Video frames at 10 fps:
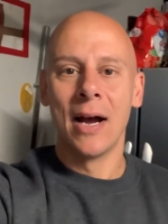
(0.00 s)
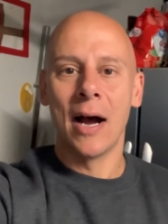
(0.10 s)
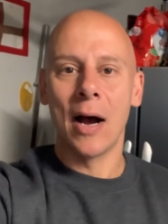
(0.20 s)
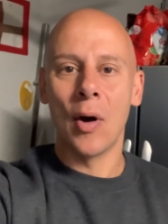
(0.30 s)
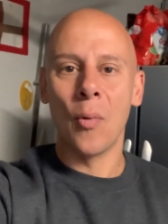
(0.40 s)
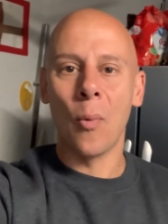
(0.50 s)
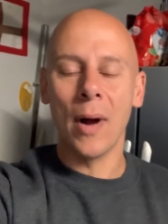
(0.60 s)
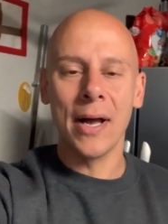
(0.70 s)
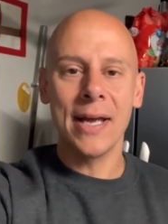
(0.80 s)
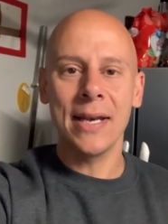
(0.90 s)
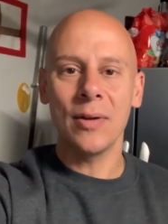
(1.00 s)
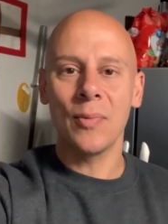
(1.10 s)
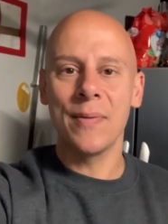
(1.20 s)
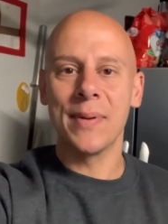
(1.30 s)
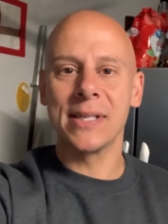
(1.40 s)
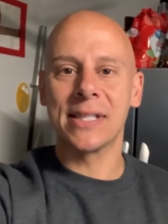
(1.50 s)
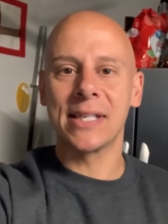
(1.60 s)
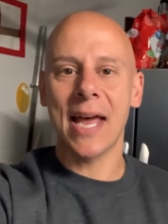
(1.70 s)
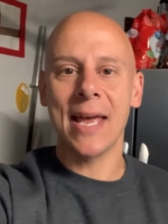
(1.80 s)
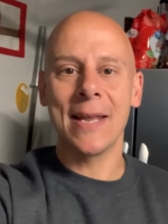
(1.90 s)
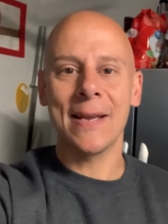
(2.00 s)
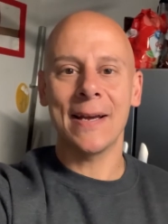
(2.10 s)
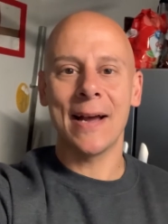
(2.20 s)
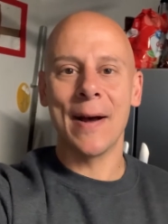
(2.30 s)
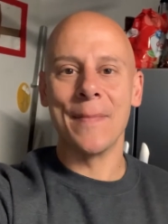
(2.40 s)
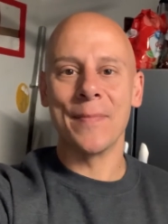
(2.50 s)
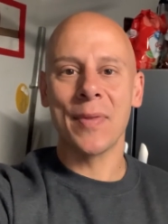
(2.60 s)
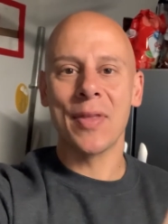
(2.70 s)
Uh, one, we've been saying um,